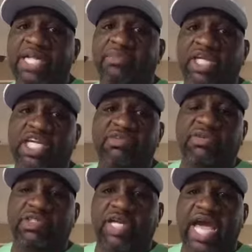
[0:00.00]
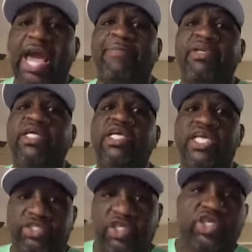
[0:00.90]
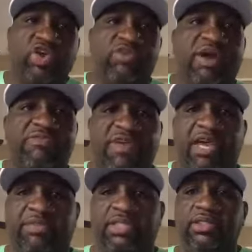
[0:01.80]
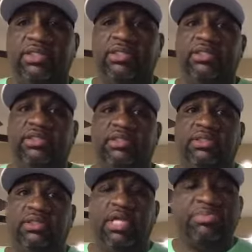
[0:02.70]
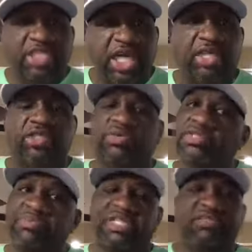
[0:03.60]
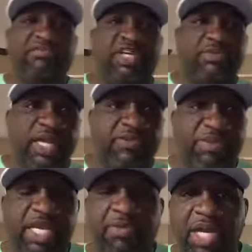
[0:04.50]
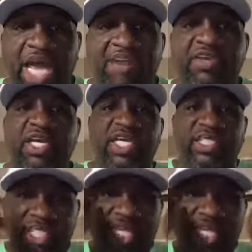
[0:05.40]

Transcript: believed it was going to happen. It secured my family. I'm telling you, it was the best investment I ever made in my life. It's in